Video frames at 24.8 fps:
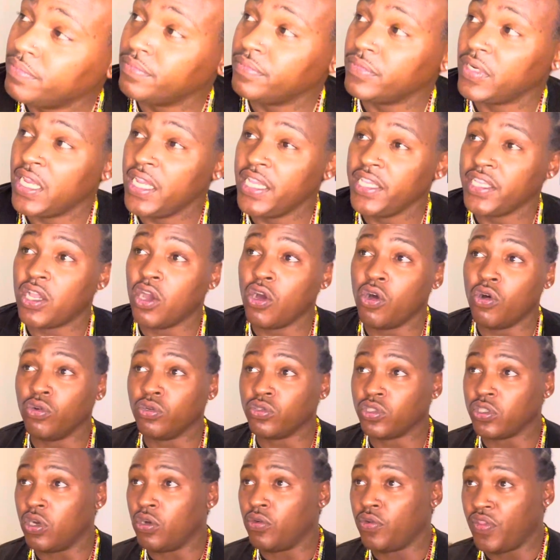He goes
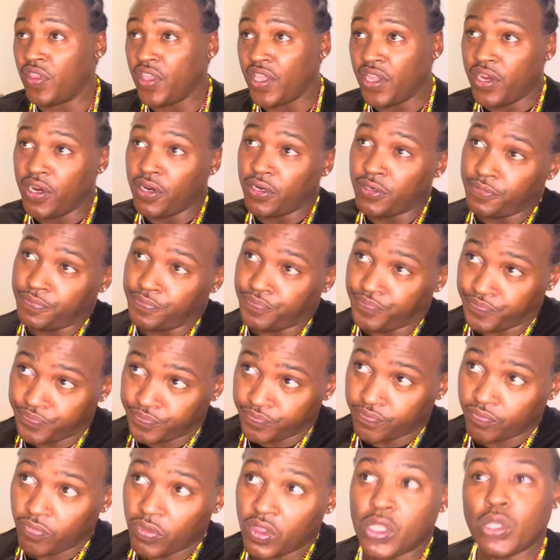on there,
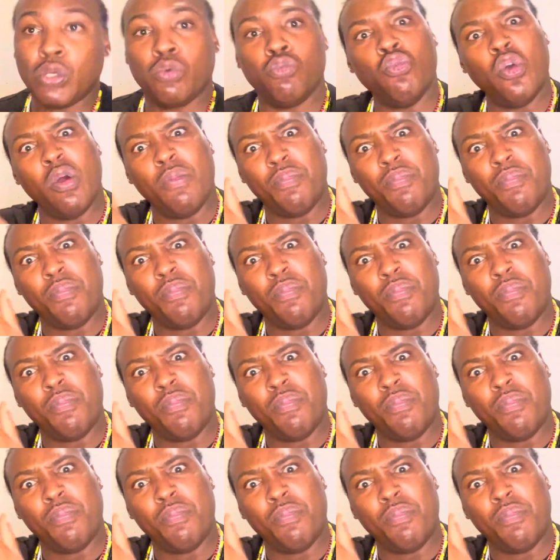will